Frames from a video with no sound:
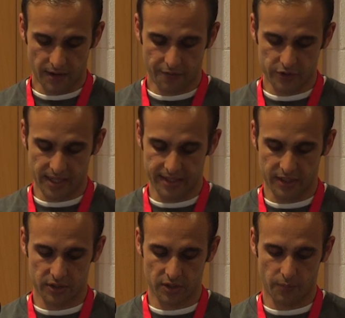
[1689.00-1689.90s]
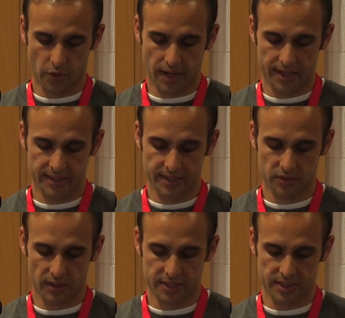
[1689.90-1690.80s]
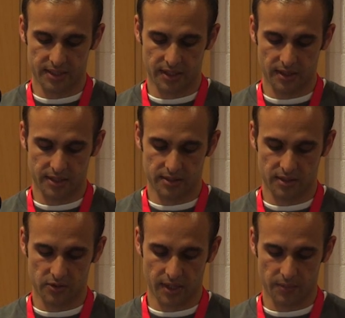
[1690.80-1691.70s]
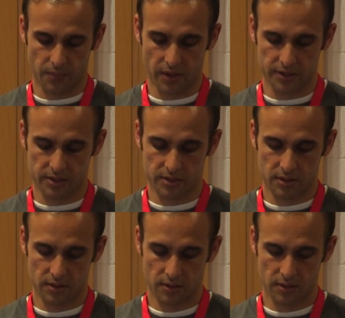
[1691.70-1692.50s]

first I need the pod ID, so let's just say, let's look at the pods.